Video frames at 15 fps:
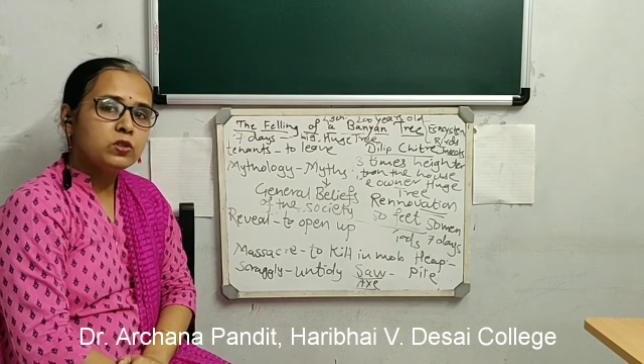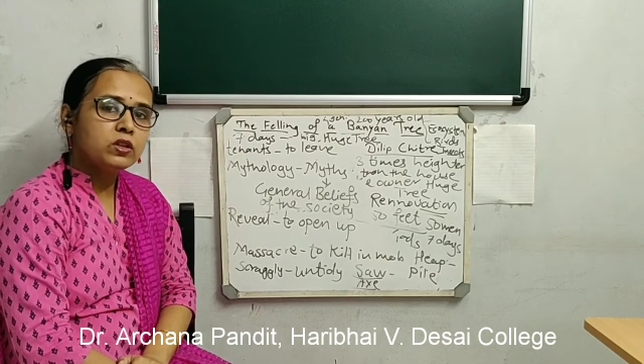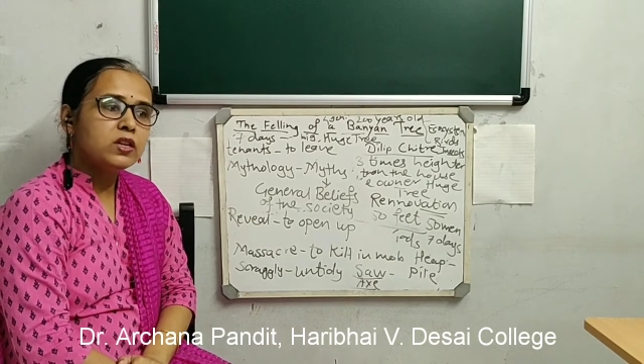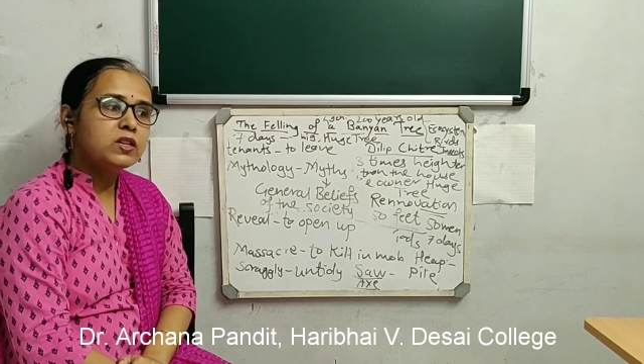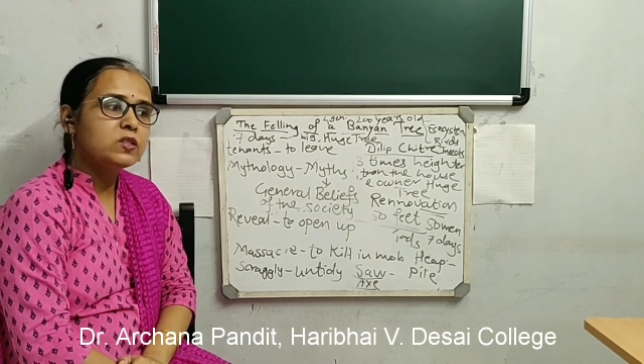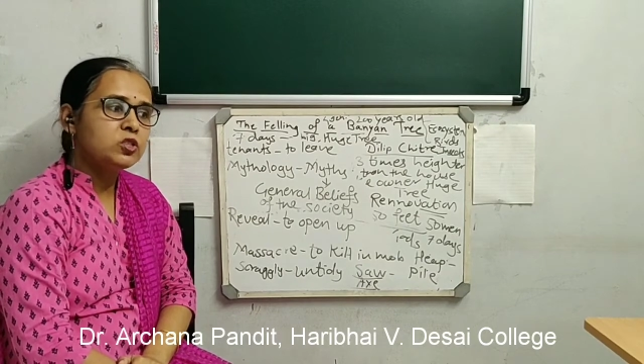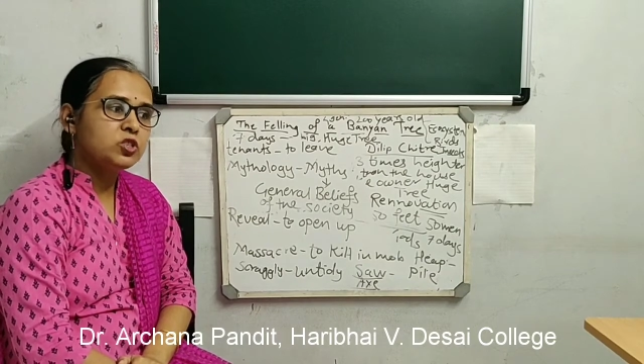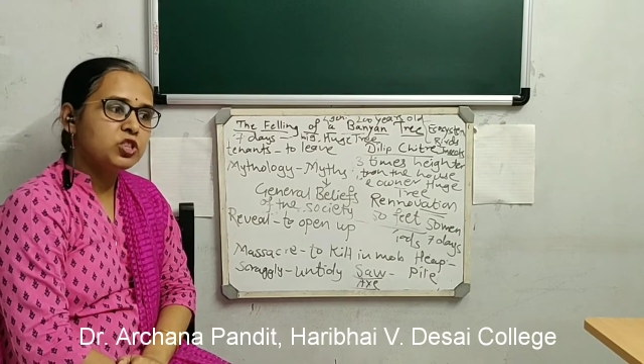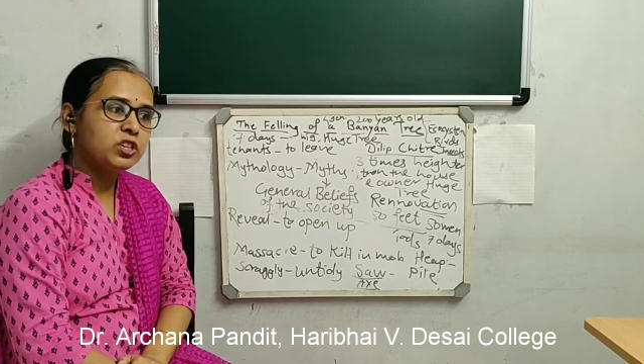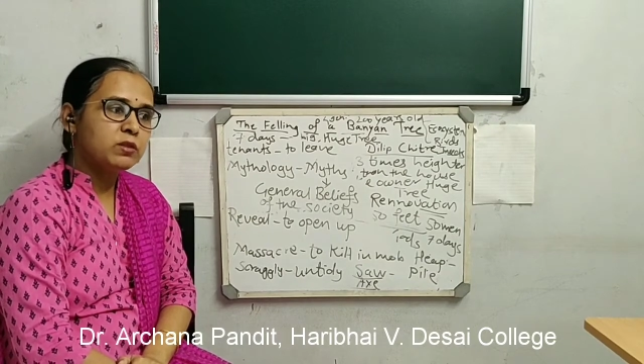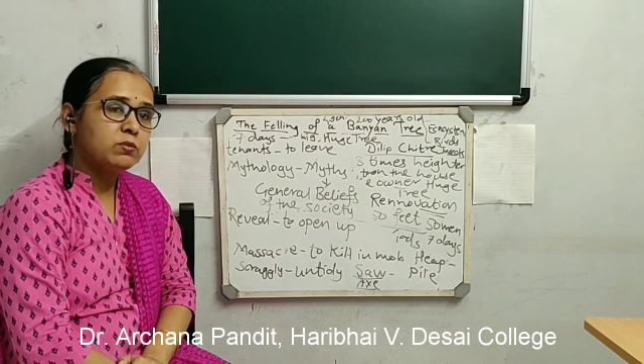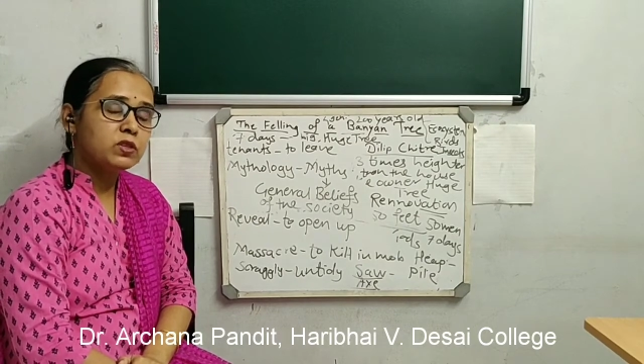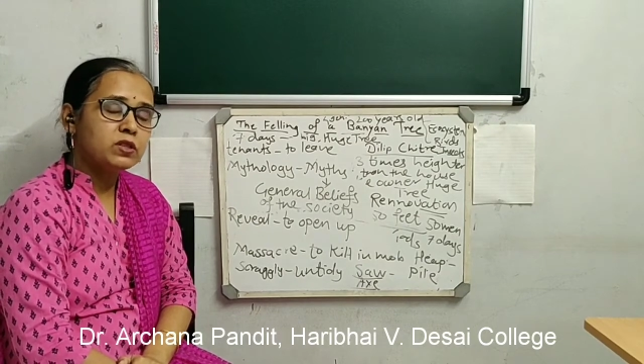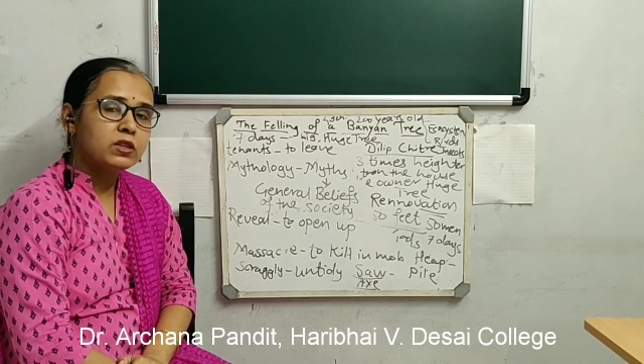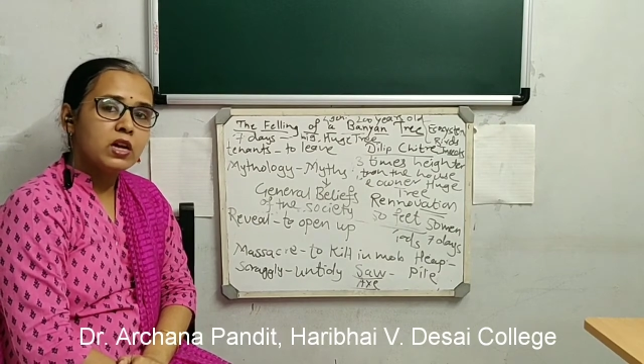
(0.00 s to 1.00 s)
As he
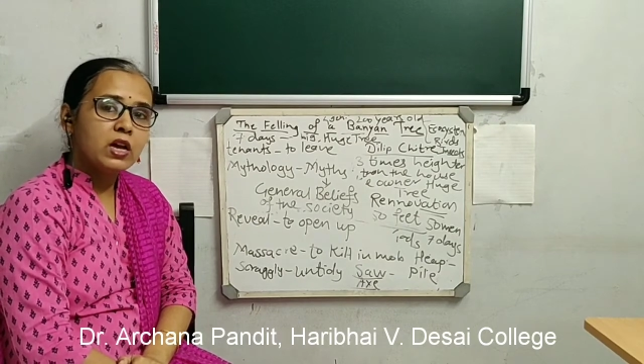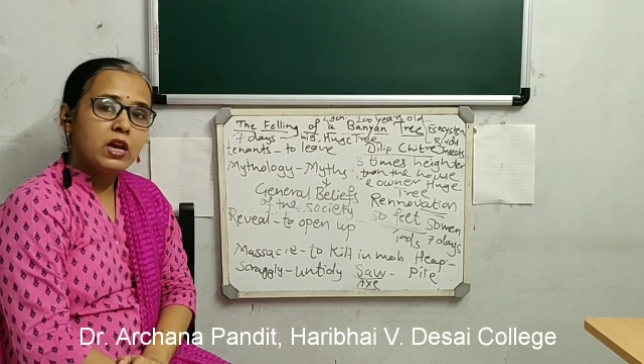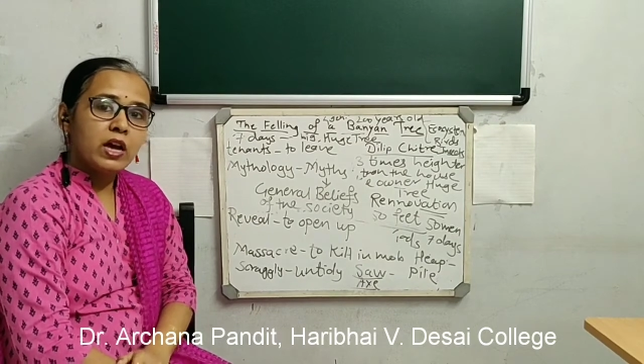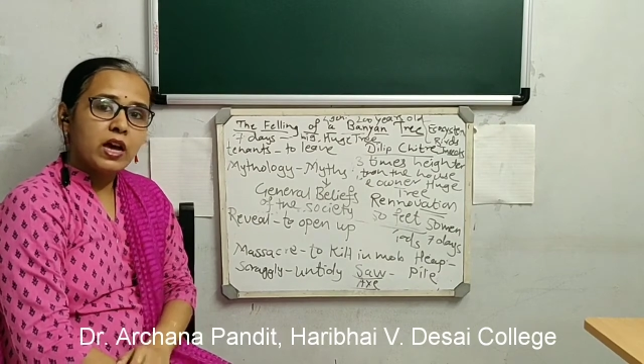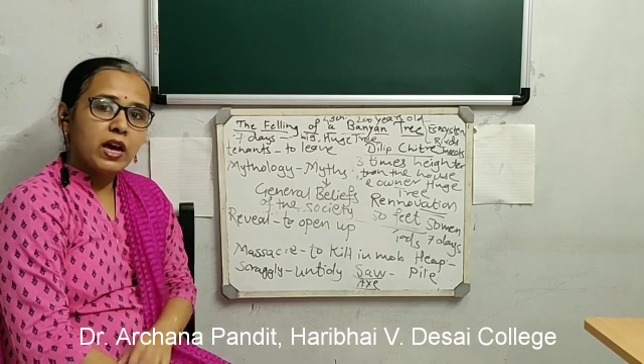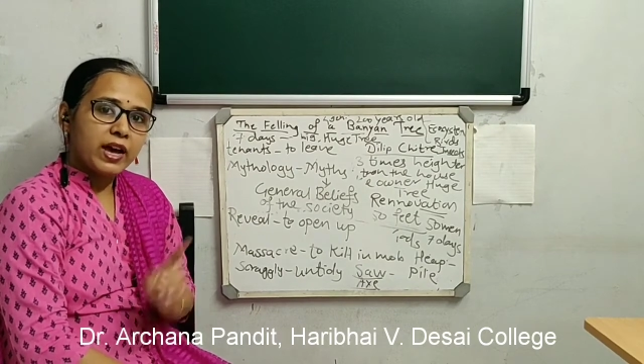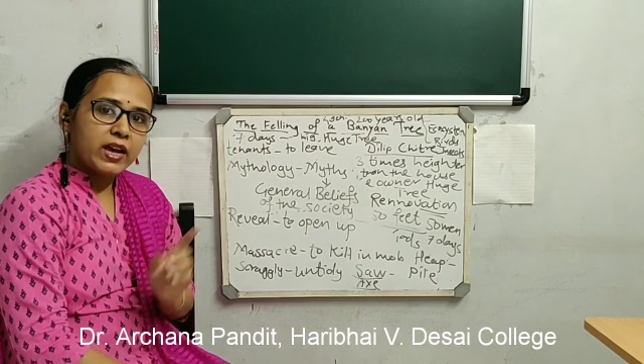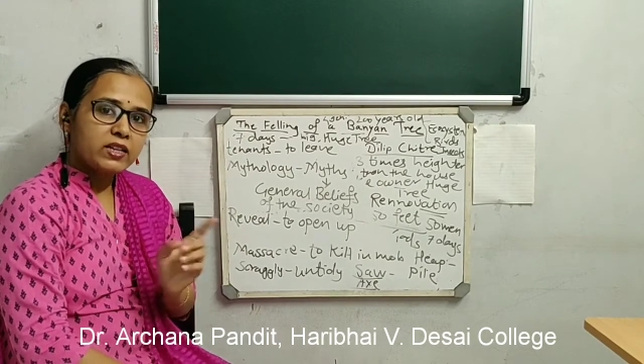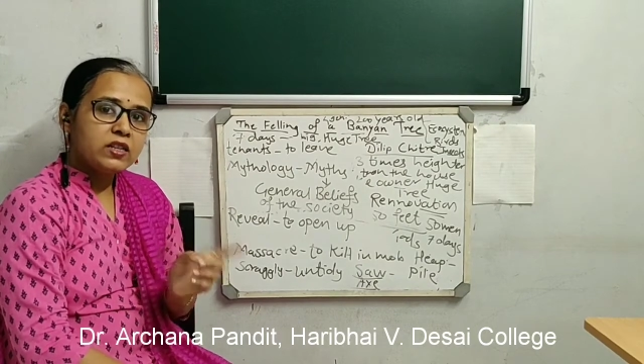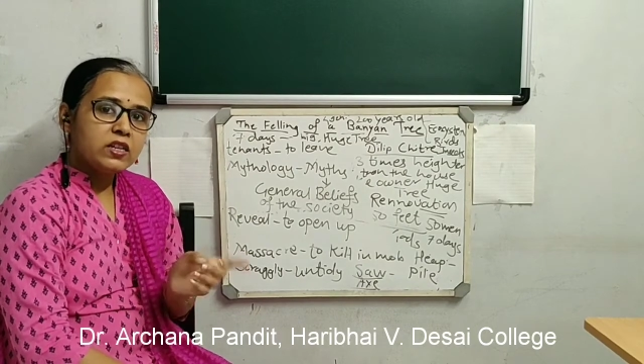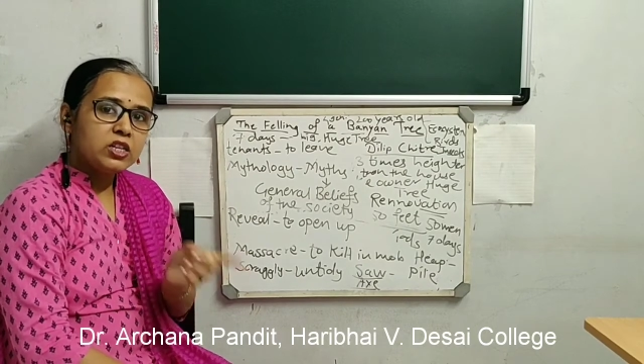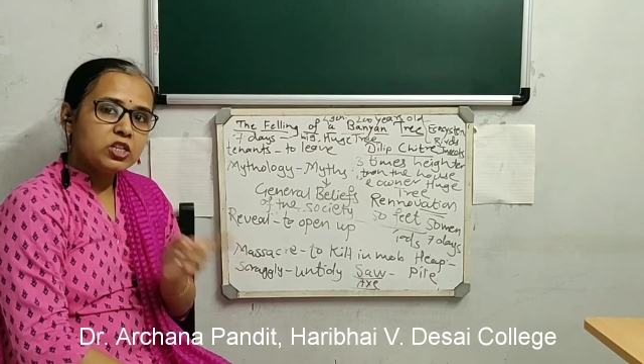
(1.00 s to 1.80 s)
shifted, as